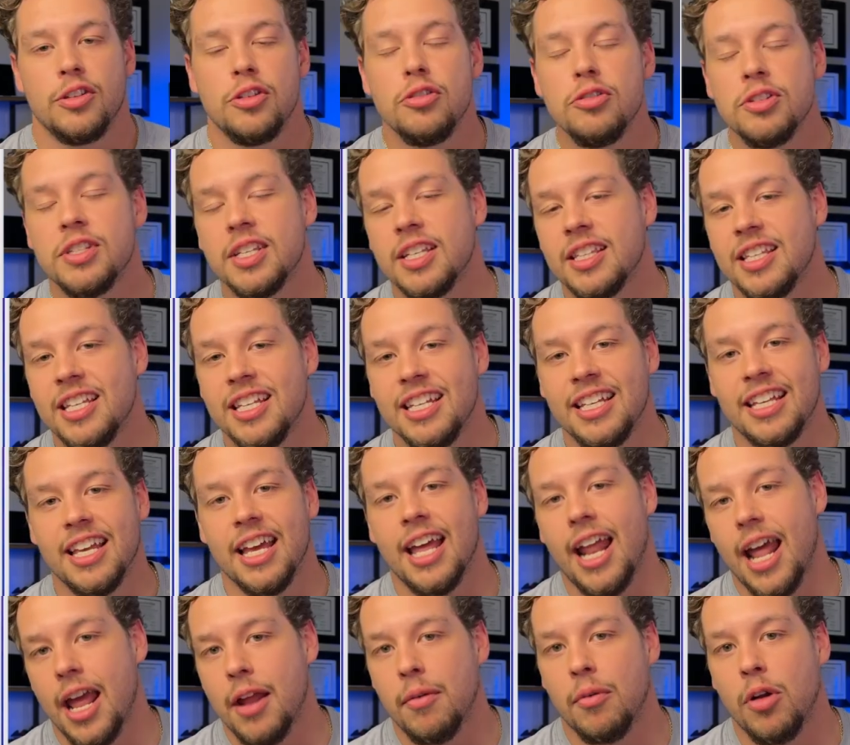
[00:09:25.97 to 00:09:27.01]
Using the
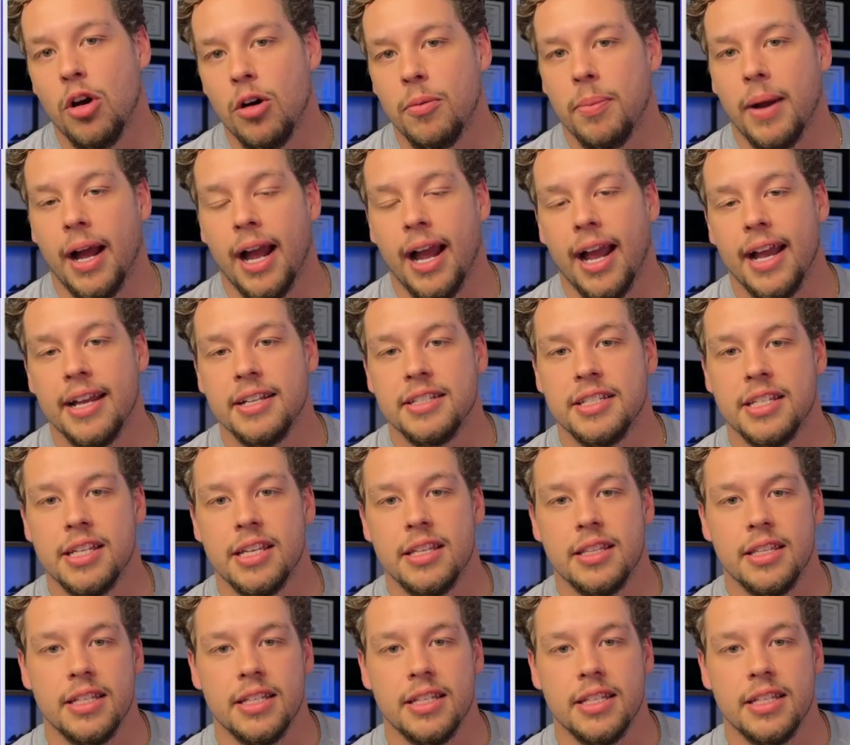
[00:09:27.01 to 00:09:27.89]
get a row by ID,